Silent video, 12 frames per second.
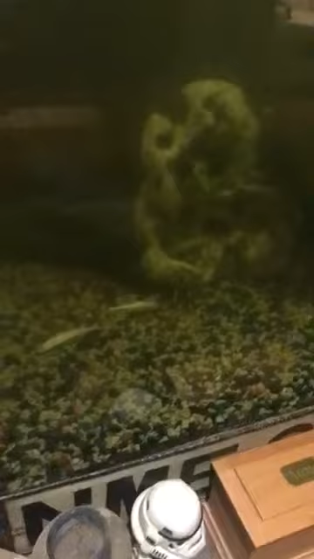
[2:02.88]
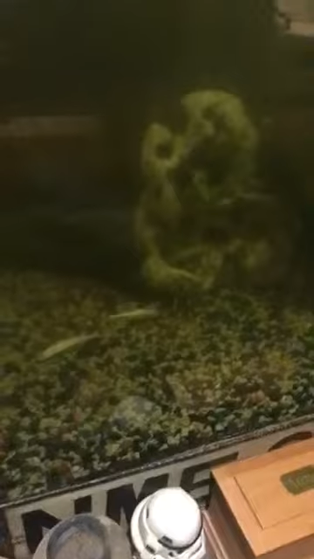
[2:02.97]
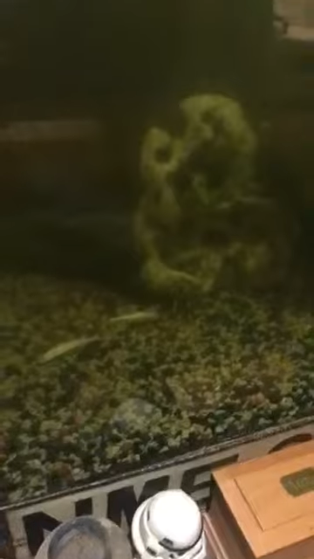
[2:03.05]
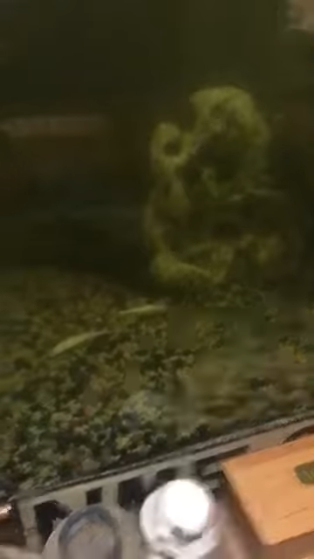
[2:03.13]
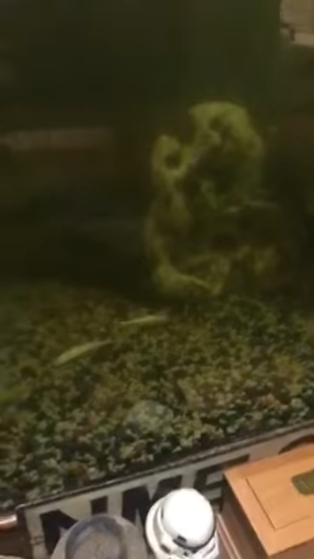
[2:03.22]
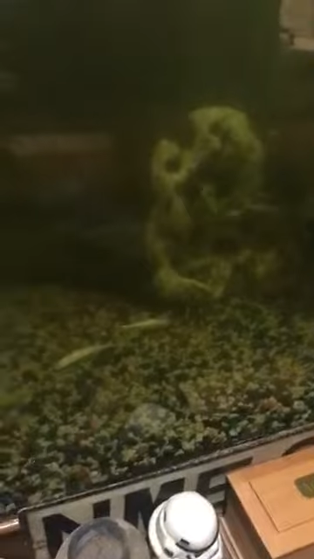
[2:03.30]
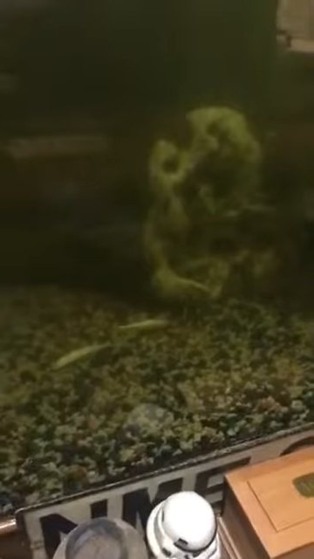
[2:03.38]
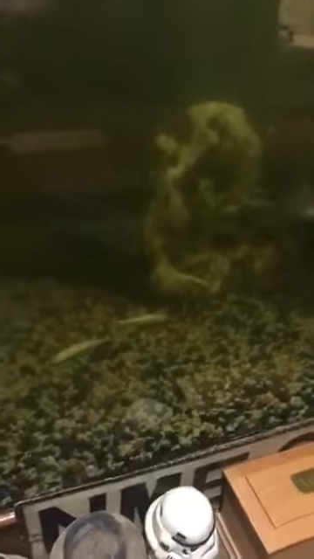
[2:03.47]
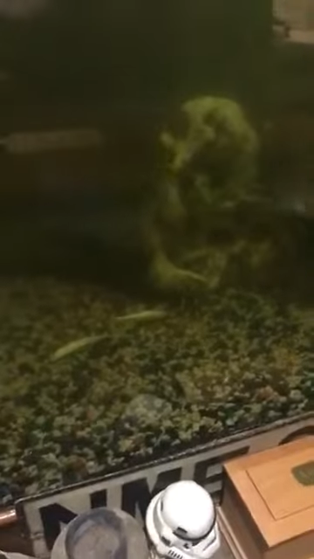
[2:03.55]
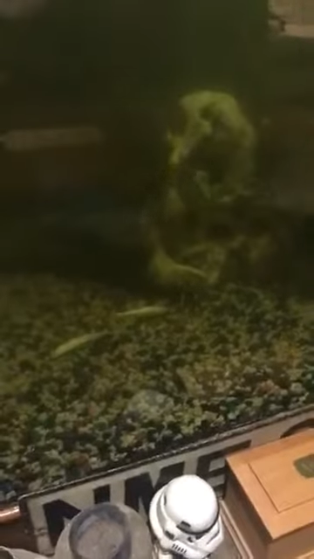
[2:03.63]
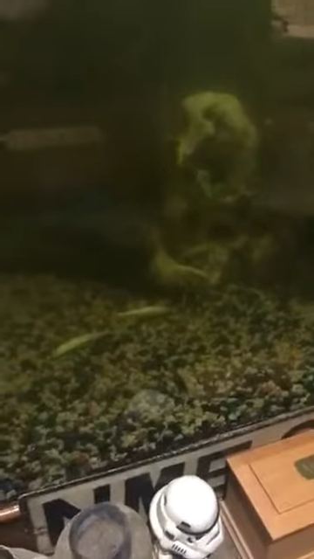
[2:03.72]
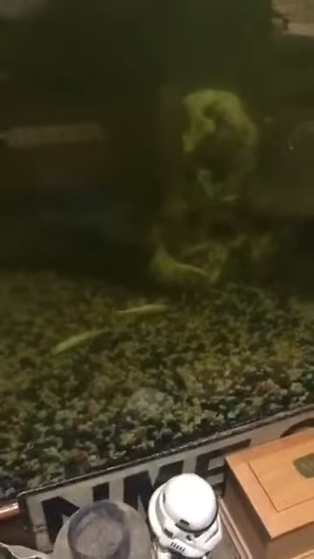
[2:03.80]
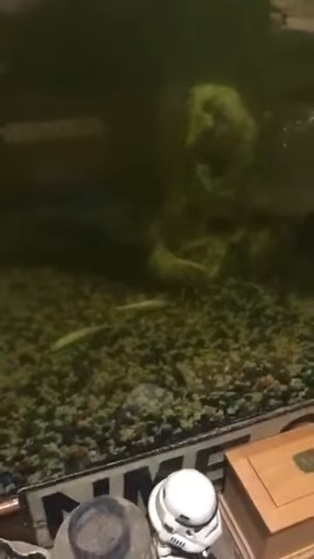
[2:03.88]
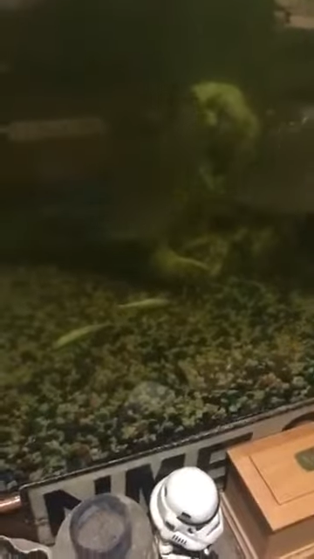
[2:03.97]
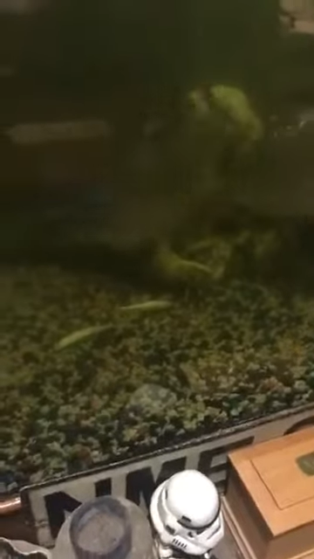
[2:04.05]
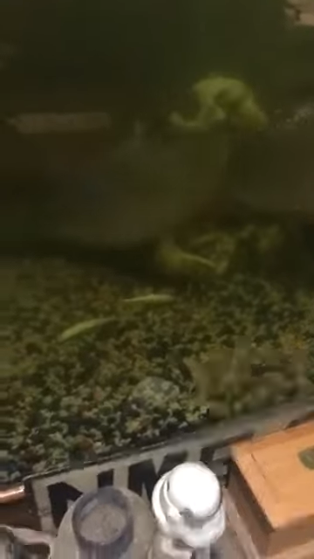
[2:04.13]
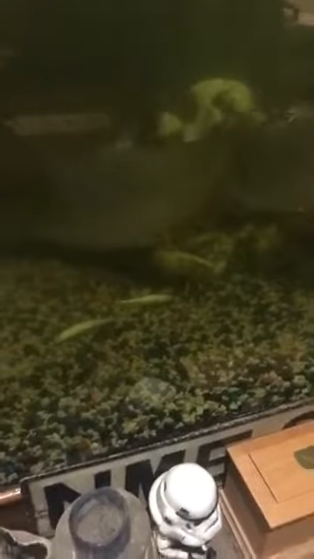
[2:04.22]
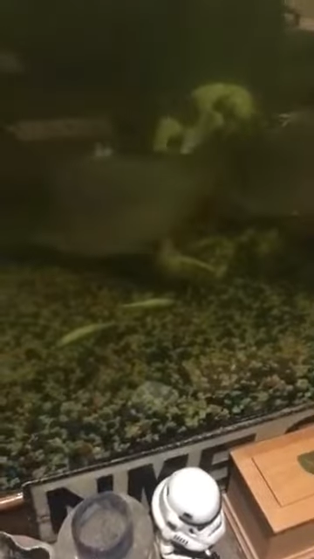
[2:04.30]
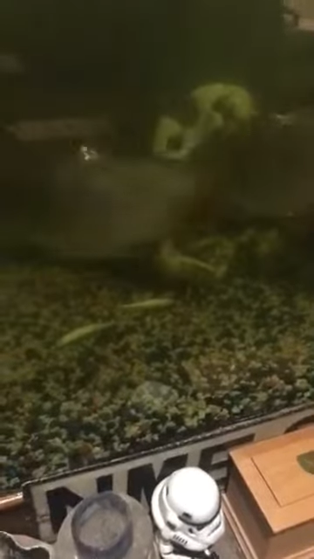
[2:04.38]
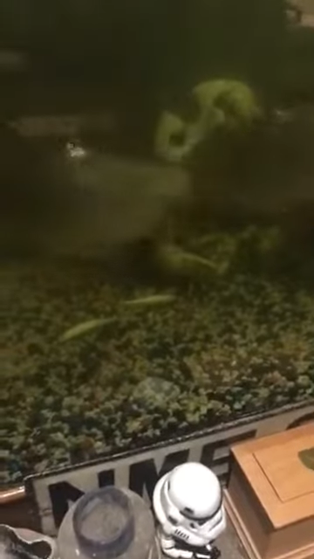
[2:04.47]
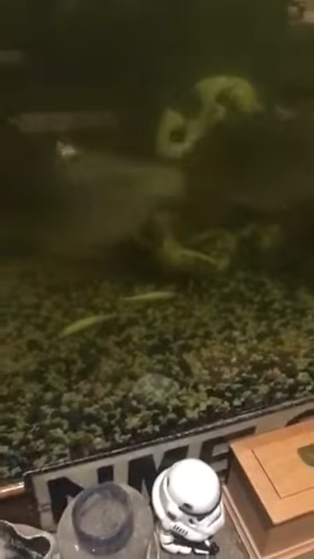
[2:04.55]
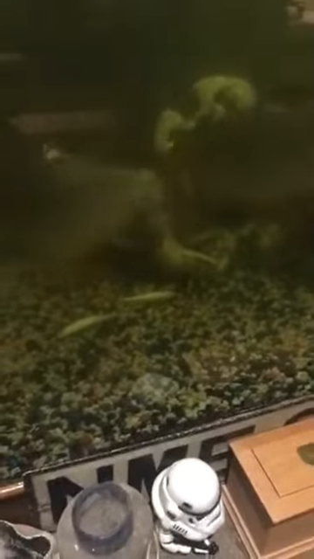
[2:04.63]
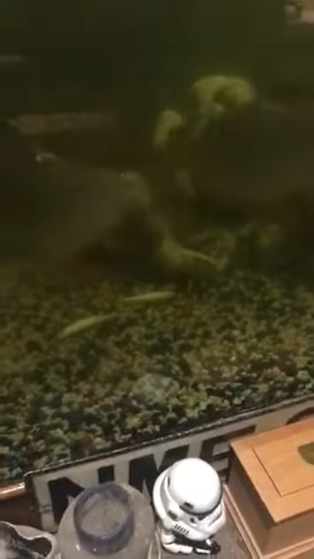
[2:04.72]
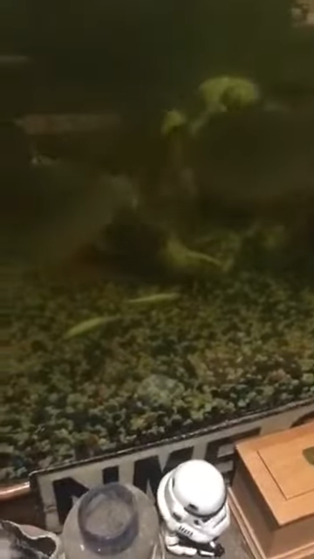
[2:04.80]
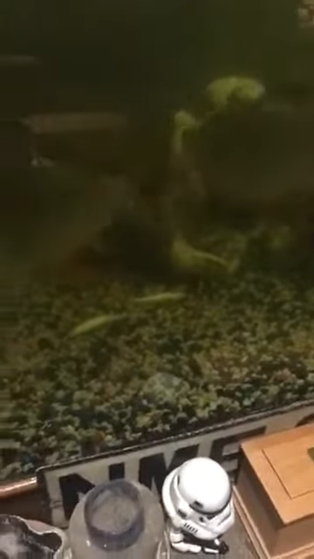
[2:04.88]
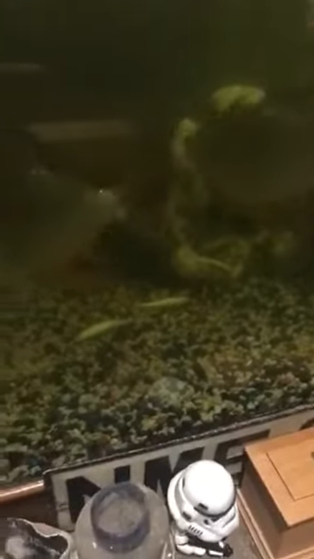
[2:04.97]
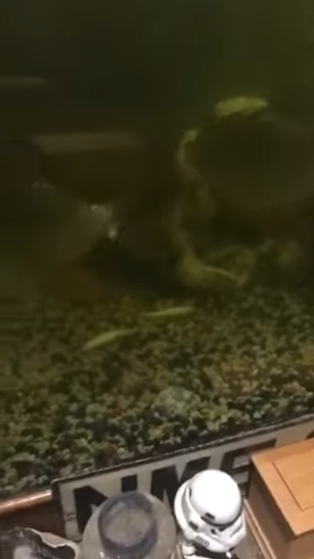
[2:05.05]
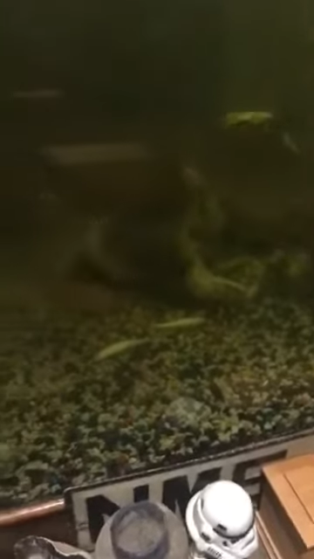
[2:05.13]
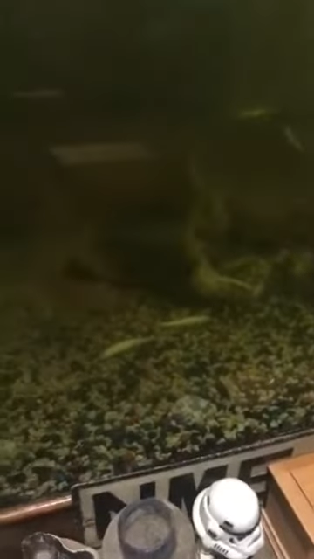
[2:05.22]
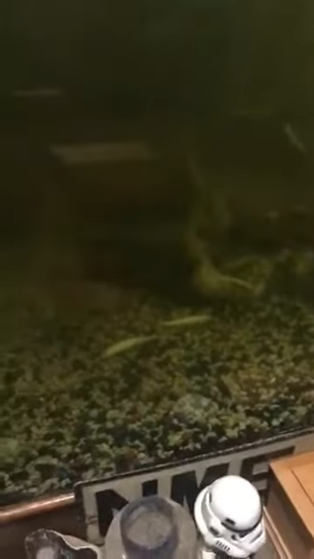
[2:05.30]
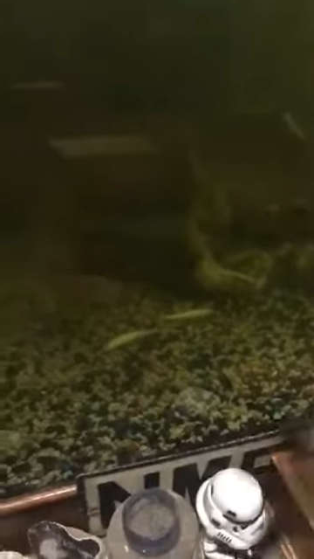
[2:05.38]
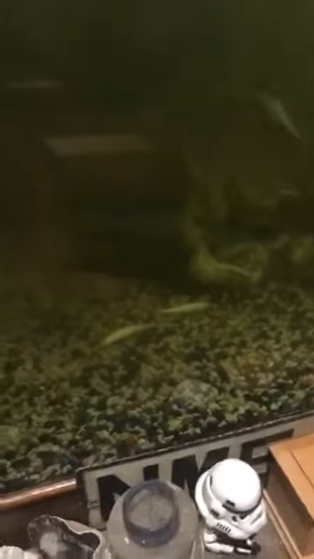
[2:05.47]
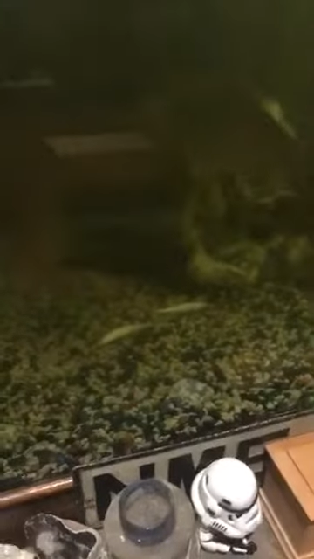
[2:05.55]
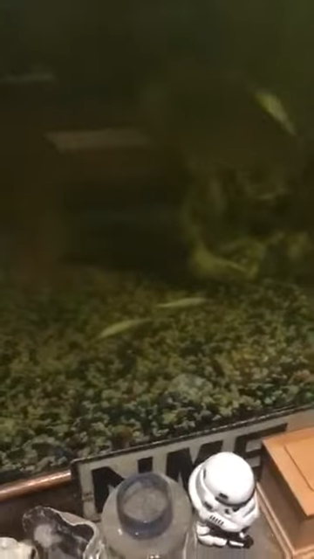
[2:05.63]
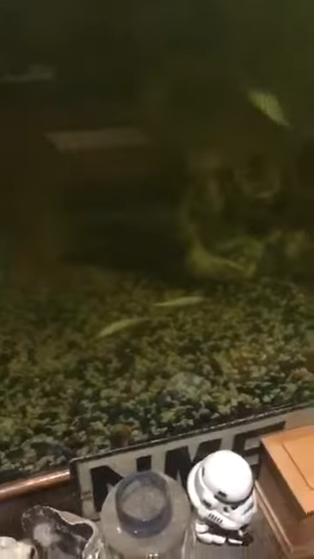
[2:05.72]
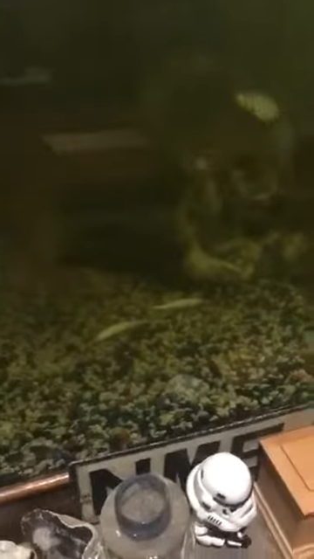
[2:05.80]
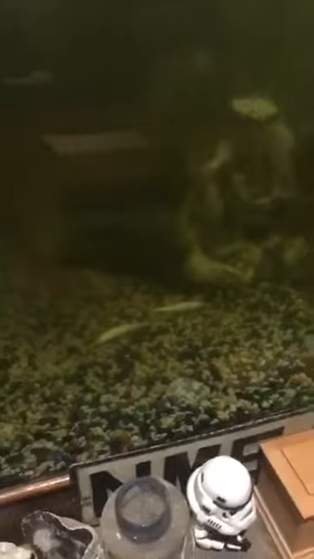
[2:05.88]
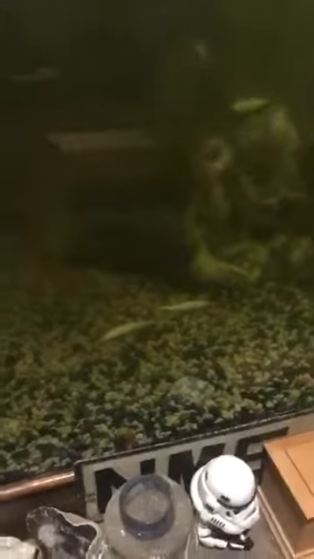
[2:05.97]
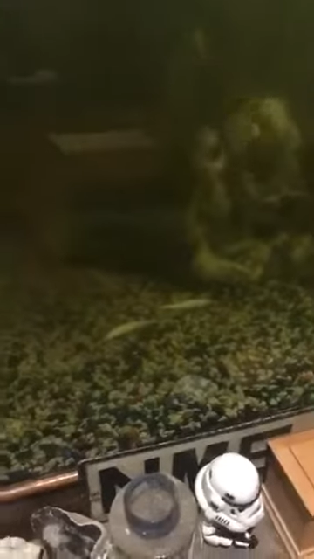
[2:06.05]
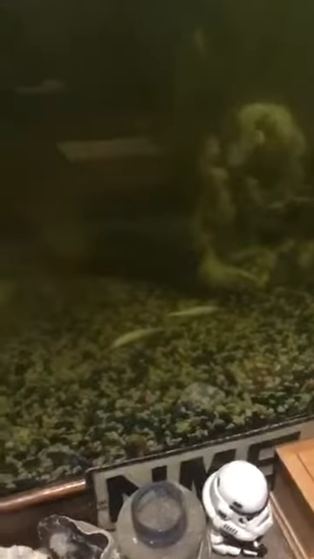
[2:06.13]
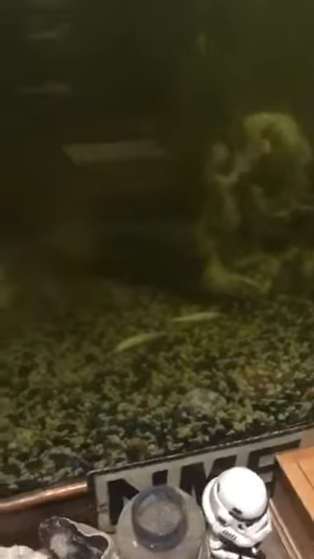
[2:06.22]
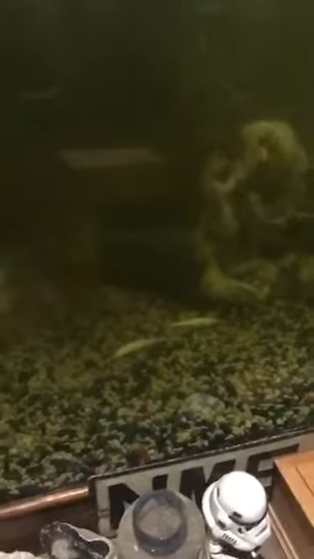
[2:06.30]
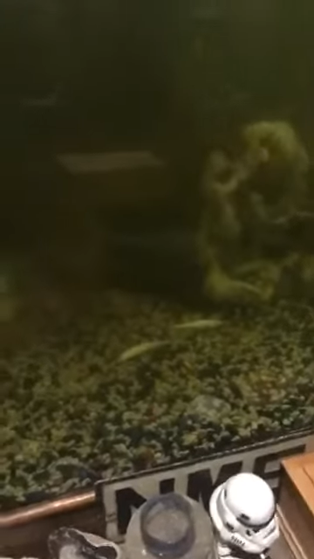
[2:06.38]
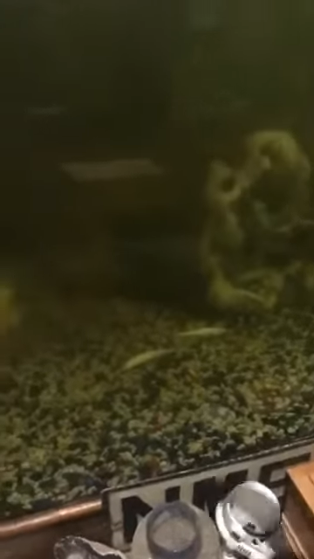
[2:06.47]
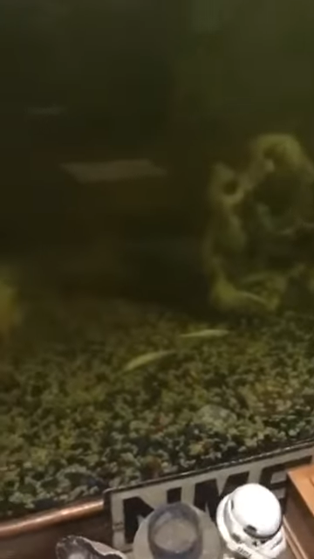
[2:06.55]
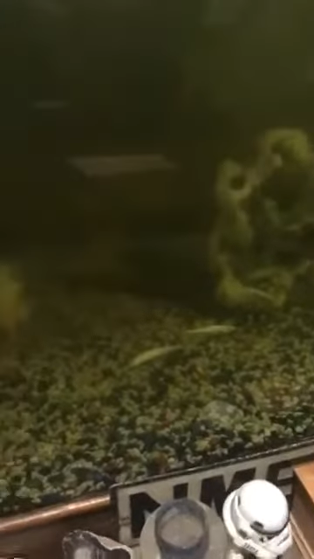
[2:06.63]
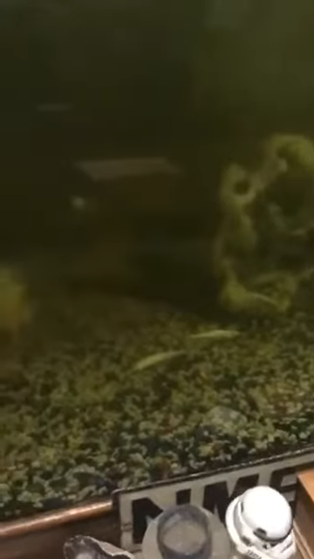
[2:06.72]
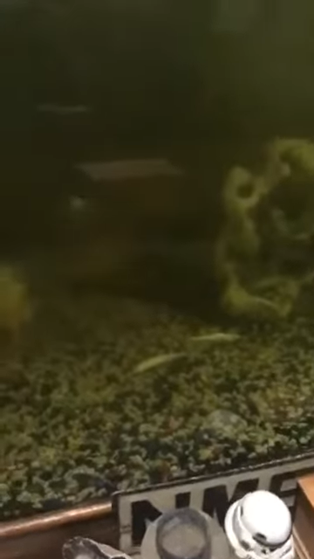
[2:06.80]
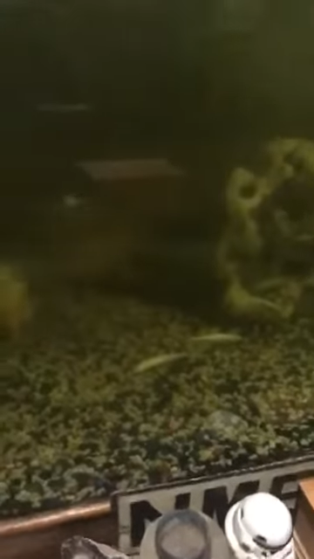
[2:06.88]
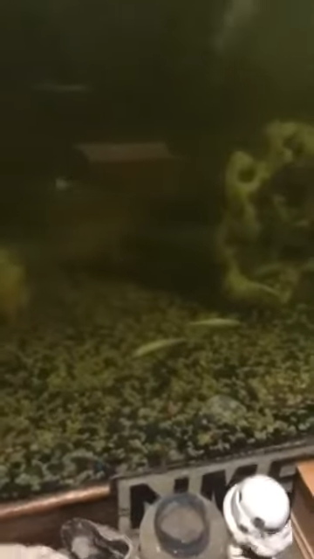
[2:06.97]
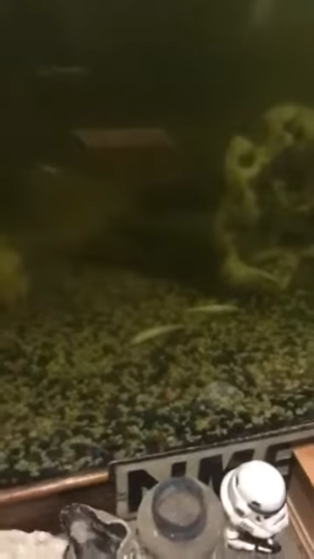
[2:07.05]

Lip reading: [unreadable: no face in view]